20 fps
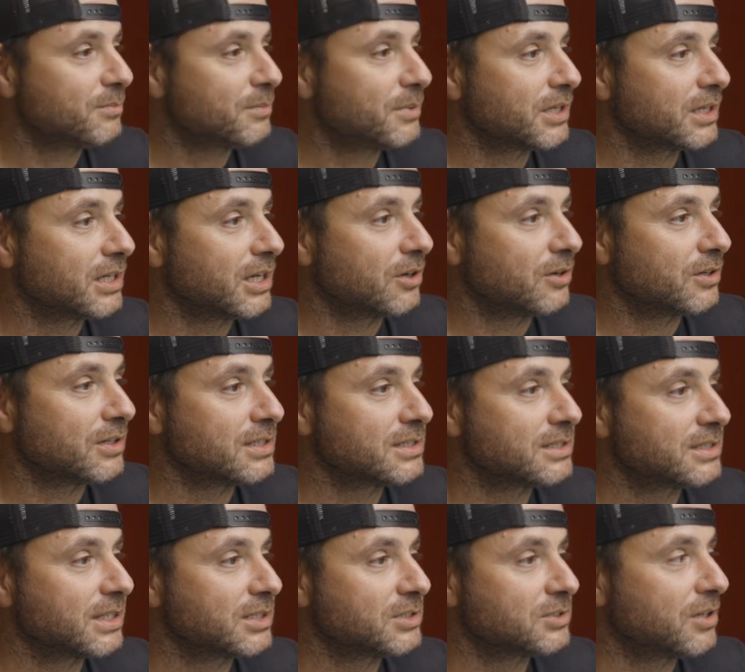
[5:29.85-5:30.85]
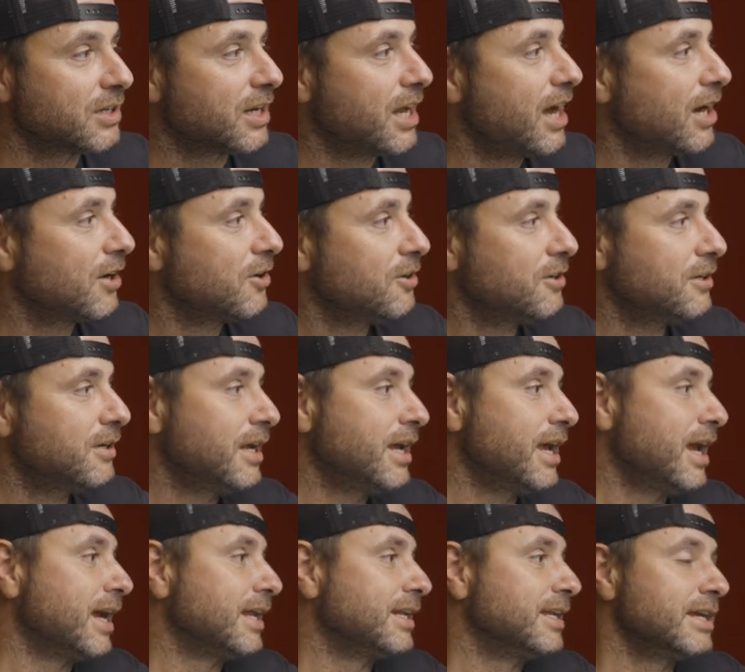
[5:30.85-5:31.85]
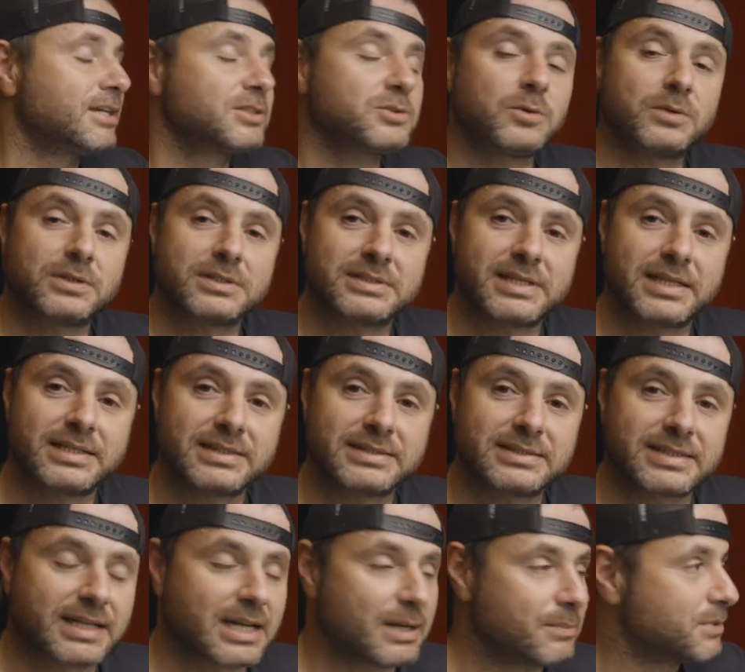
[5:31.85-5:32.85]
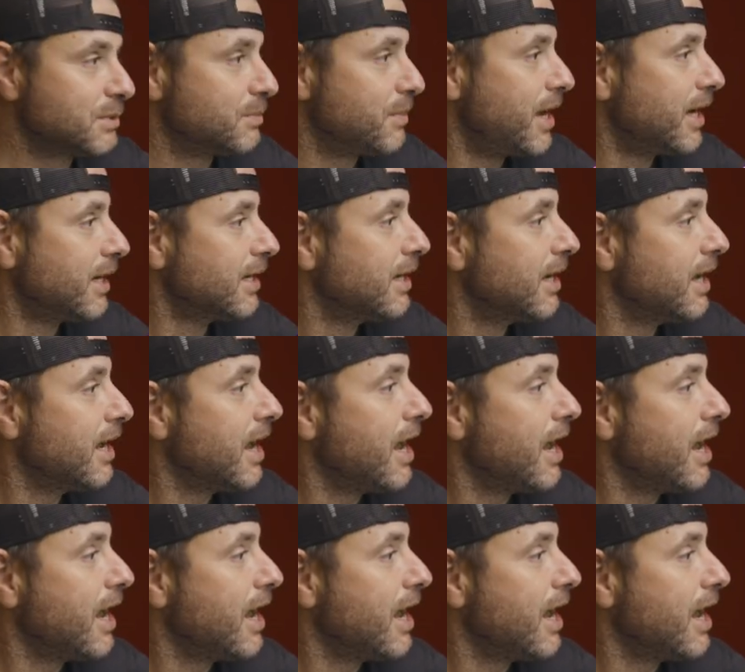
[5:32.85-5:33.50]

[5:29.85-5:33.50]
I'm going to click on the six dot icon, and here's all the settings that comes back.